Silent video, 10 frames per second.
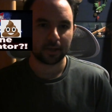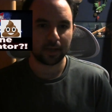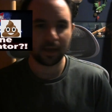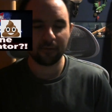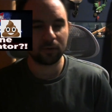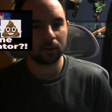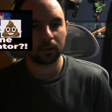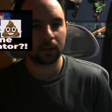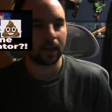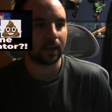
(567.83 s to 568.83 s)

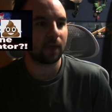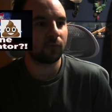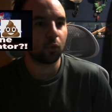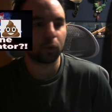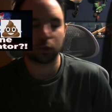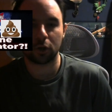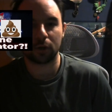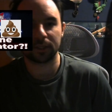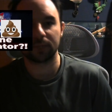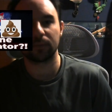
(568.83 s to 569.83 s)
even like if you were to
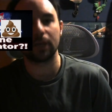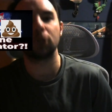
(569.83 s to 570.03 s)
talk to someone like